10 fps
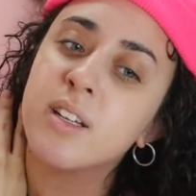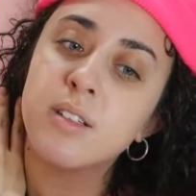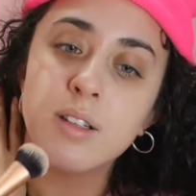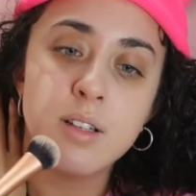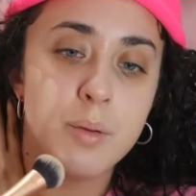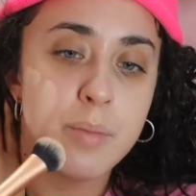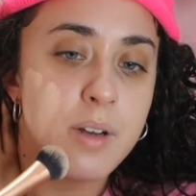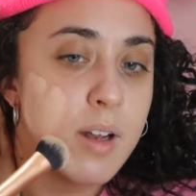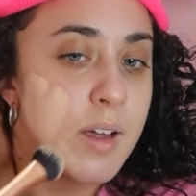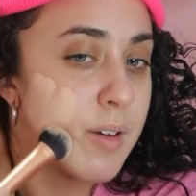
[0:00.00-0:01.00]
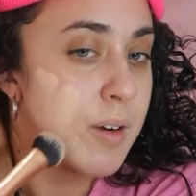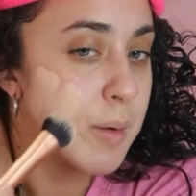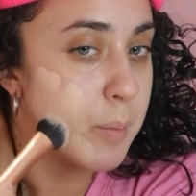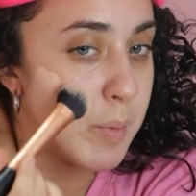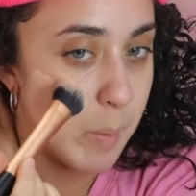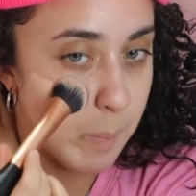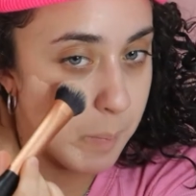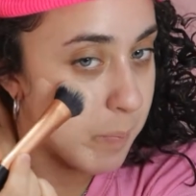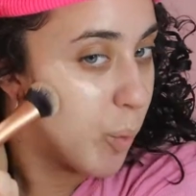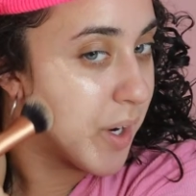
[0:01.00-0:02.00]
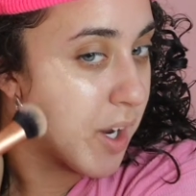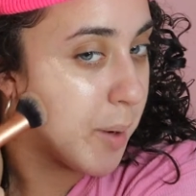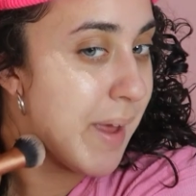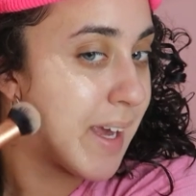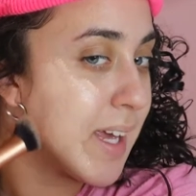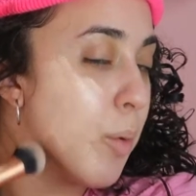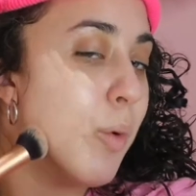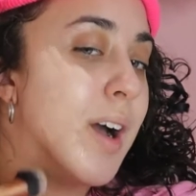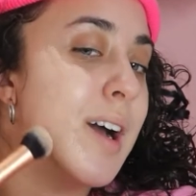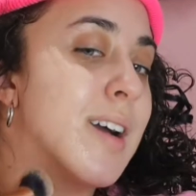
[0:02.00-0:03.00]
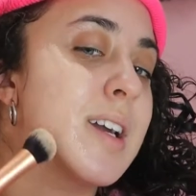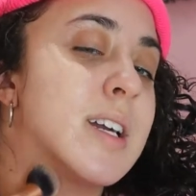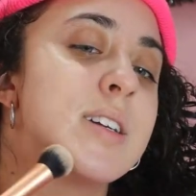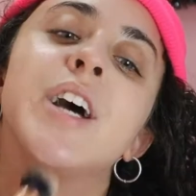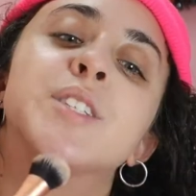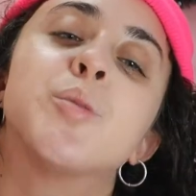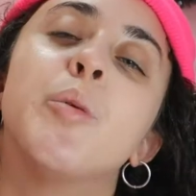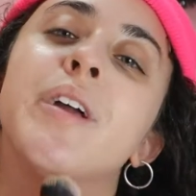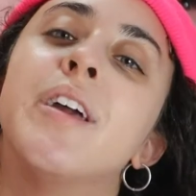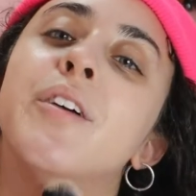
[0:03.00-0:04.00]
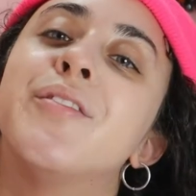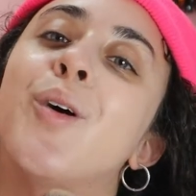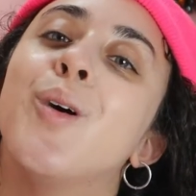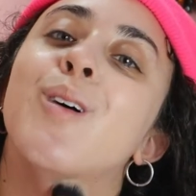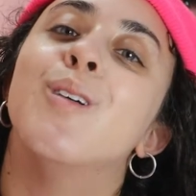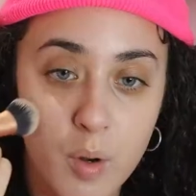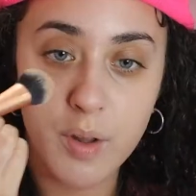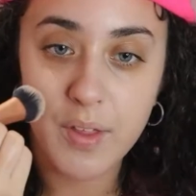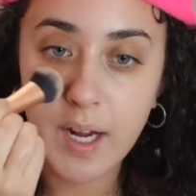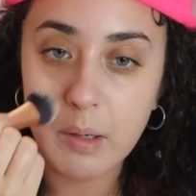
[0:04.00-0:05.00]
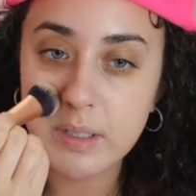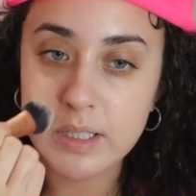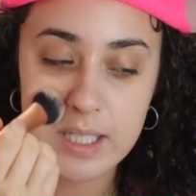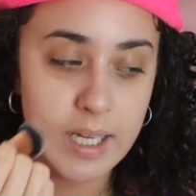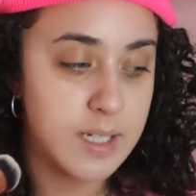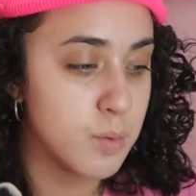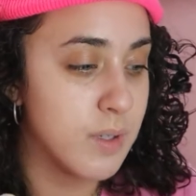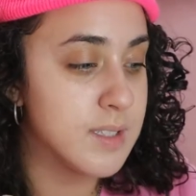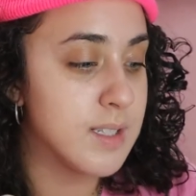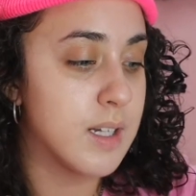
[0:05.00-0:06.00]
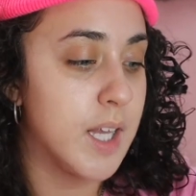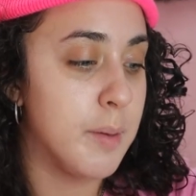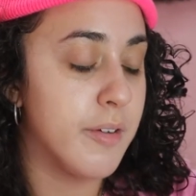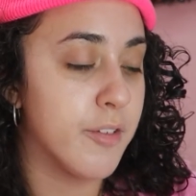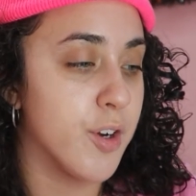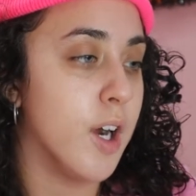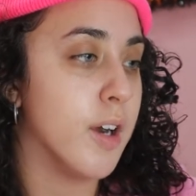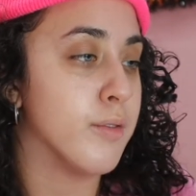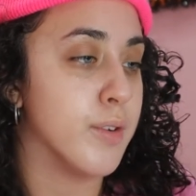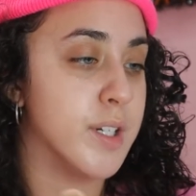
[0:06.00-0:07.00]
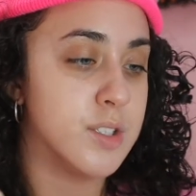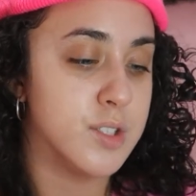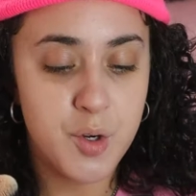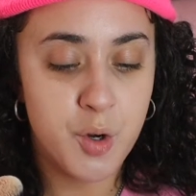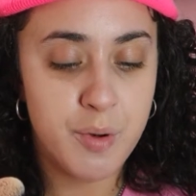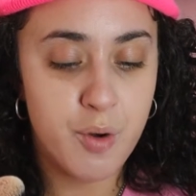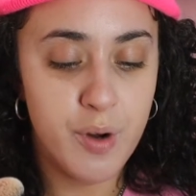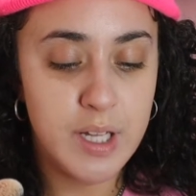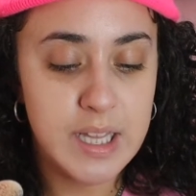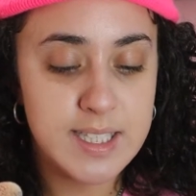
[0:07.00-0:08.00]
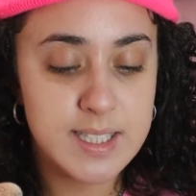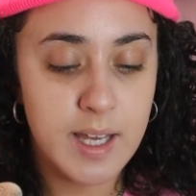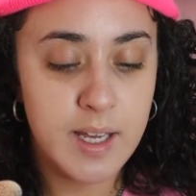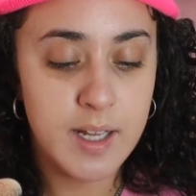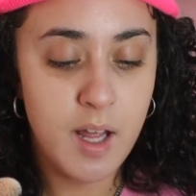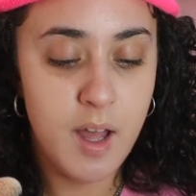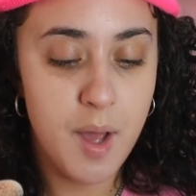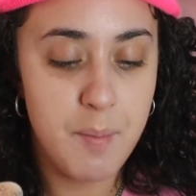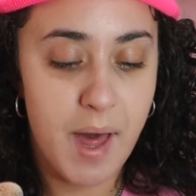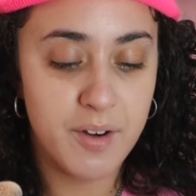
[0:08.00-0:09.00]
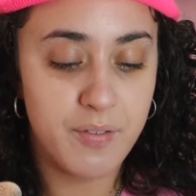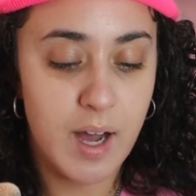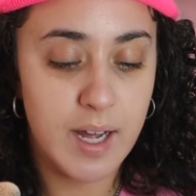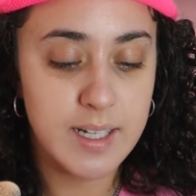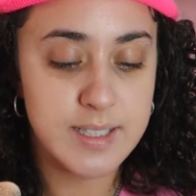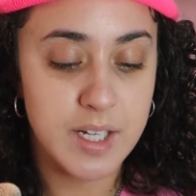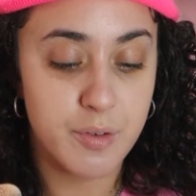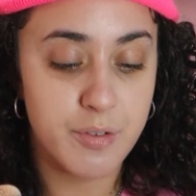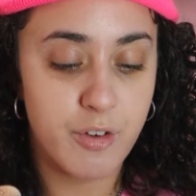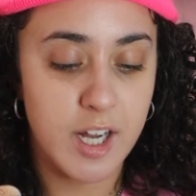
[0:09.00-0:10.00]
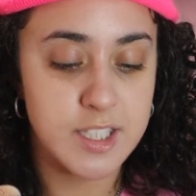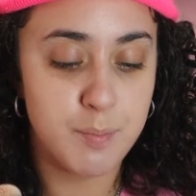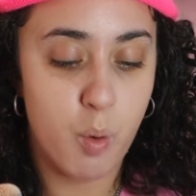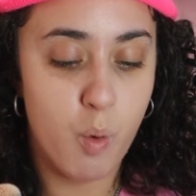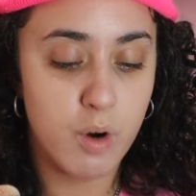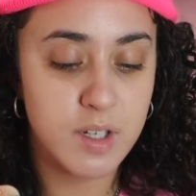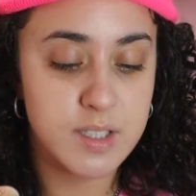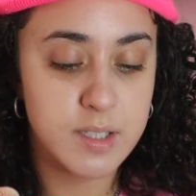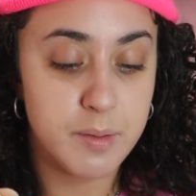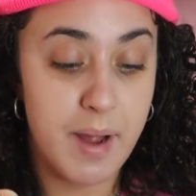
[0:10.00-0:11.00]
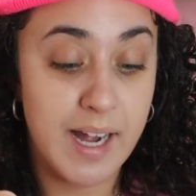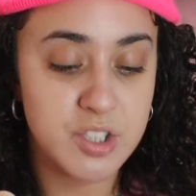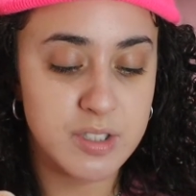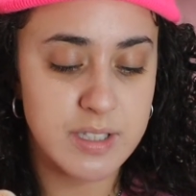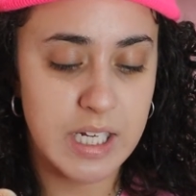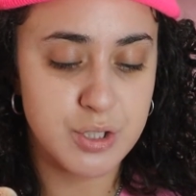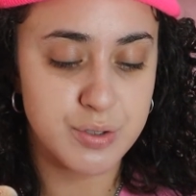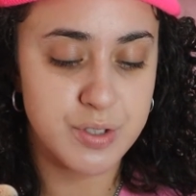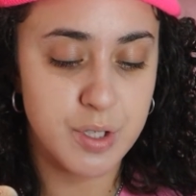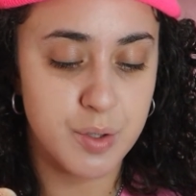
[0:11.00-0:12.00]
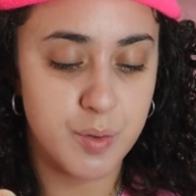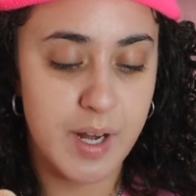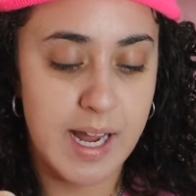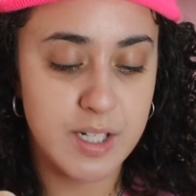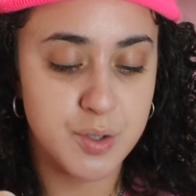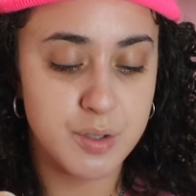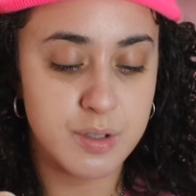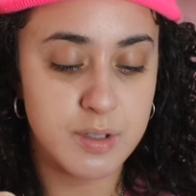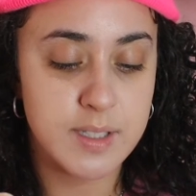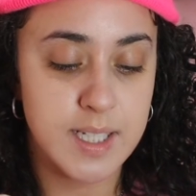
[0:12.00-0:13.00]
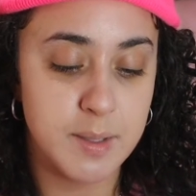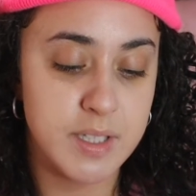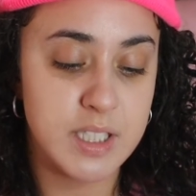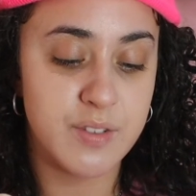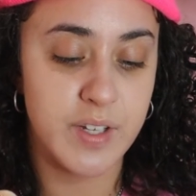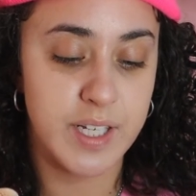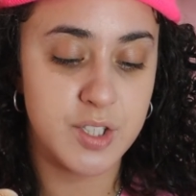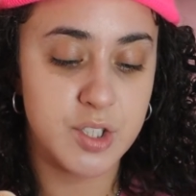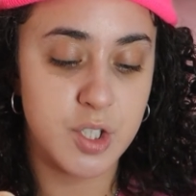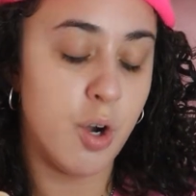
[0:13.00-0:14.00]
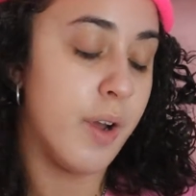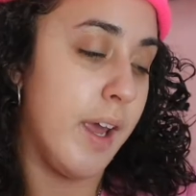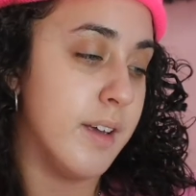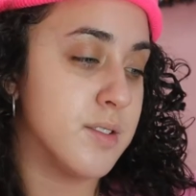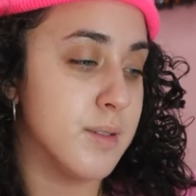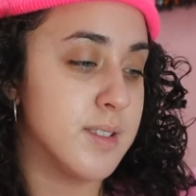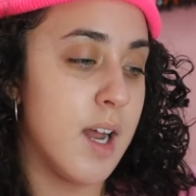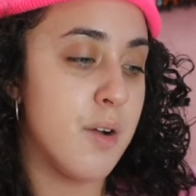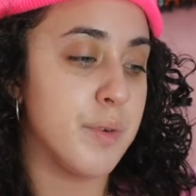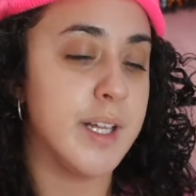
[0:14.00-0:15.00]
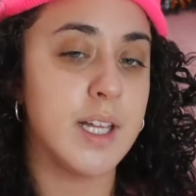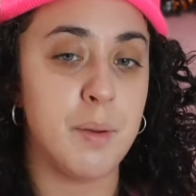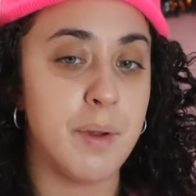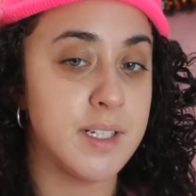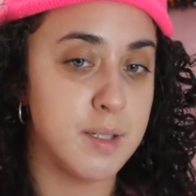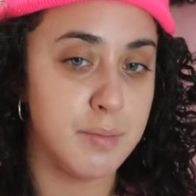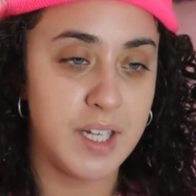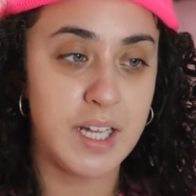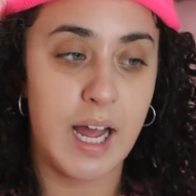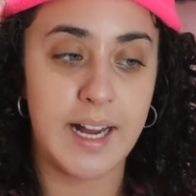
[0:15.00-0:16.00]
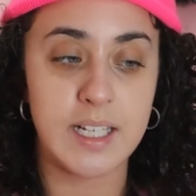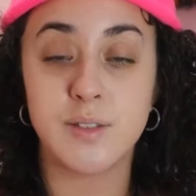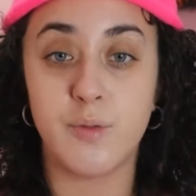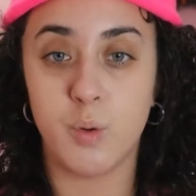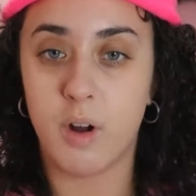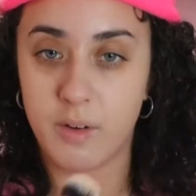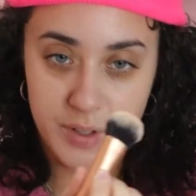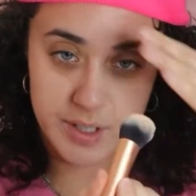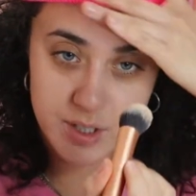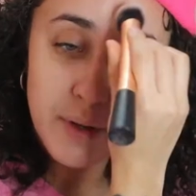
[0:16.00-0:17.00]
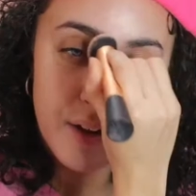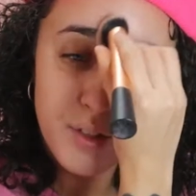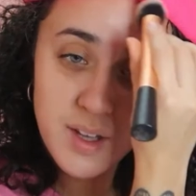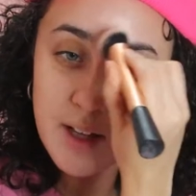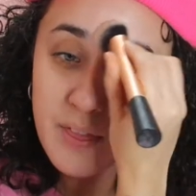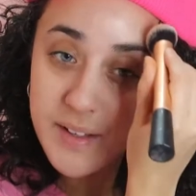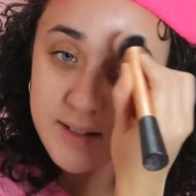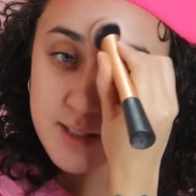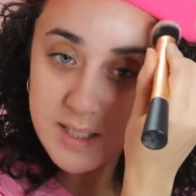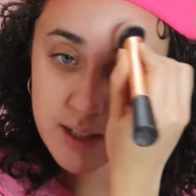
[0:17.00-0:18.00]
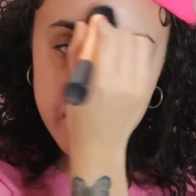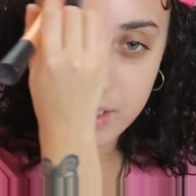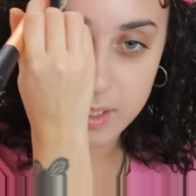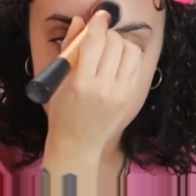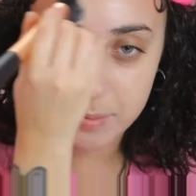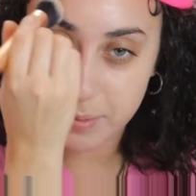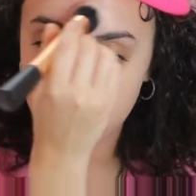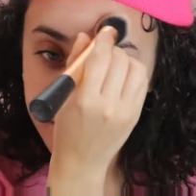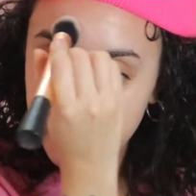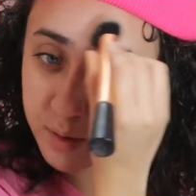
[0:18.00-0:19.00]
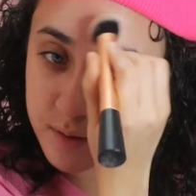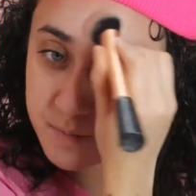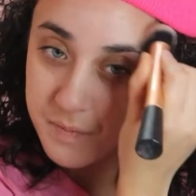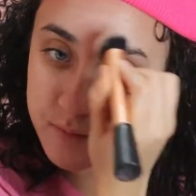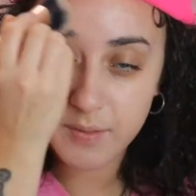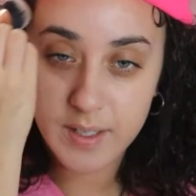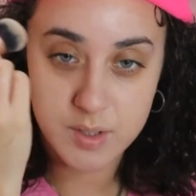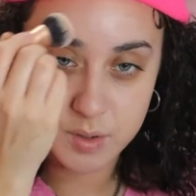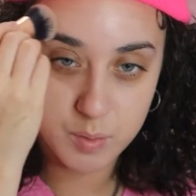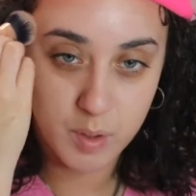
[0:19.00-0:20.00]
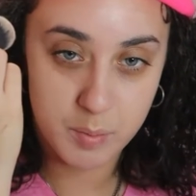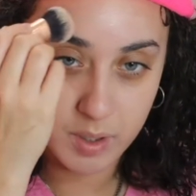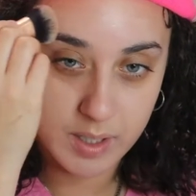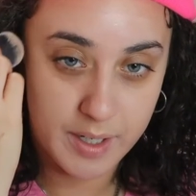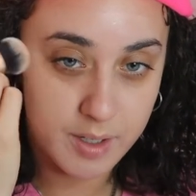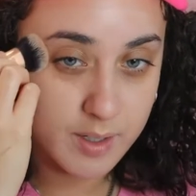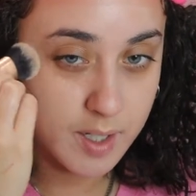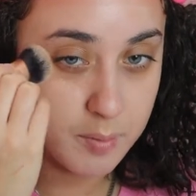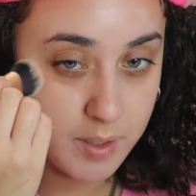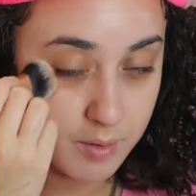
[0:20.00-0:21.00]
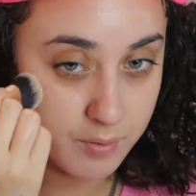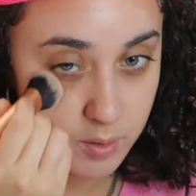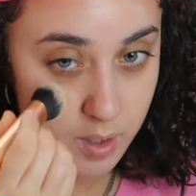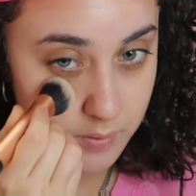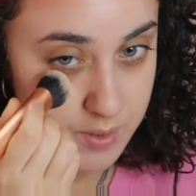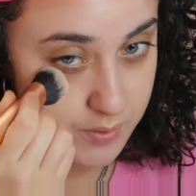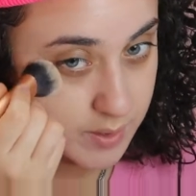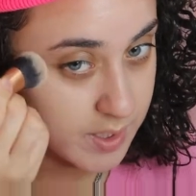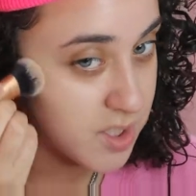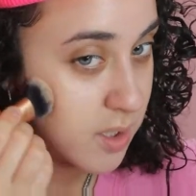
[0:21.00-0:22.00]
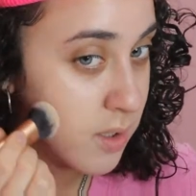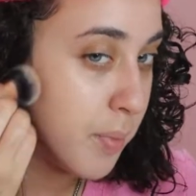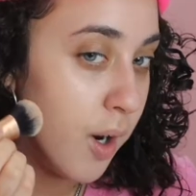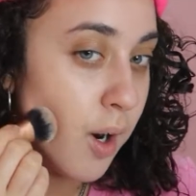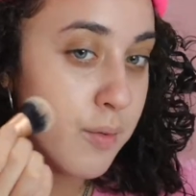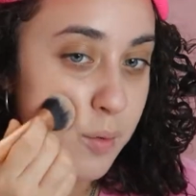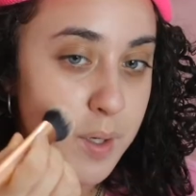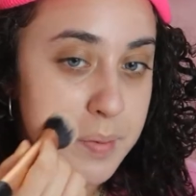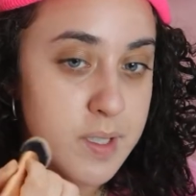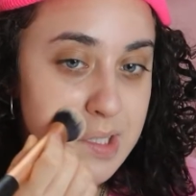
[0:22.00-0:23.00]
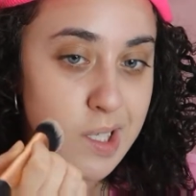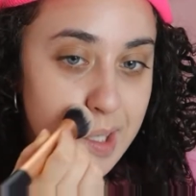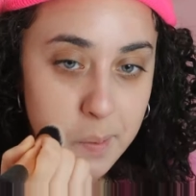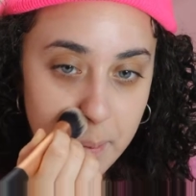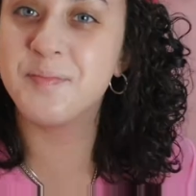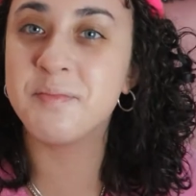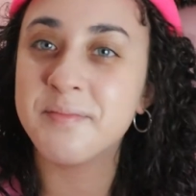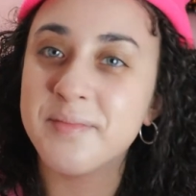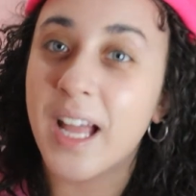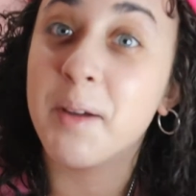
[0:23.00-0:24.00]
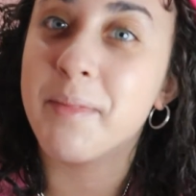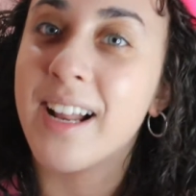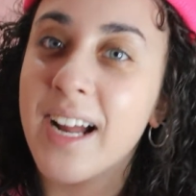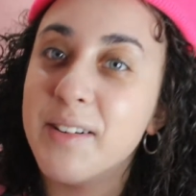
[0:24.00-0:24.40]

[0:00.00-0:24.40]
a little bit lighter, but we're gonna make it work. That's what we're here for. The only thing I would say is, what is it claiming for coverage? Normal oily skin, mattifies and refines pores, matches natural tone, natural seamless finish. Okay, so it's not really claiming to be, I guess, full coverage. But I think that this could definitely be buildable. If I do one more layer, it could be a full coverage foundation. But off rip, it's not. I am not